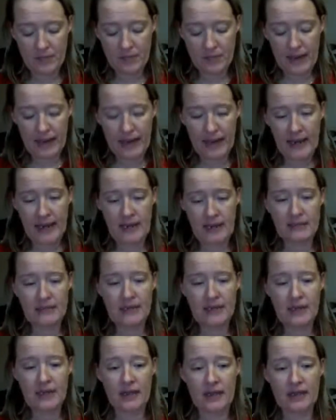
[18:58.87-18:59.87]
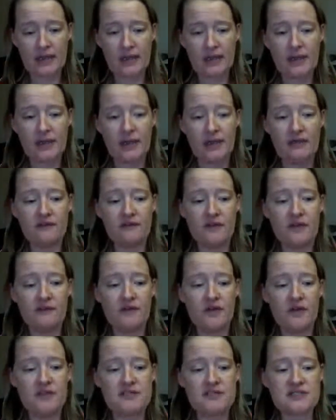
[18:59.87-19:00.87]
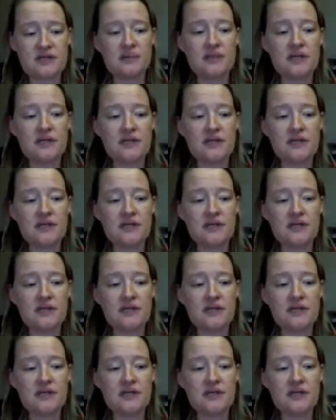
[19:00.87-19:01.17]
And if it's something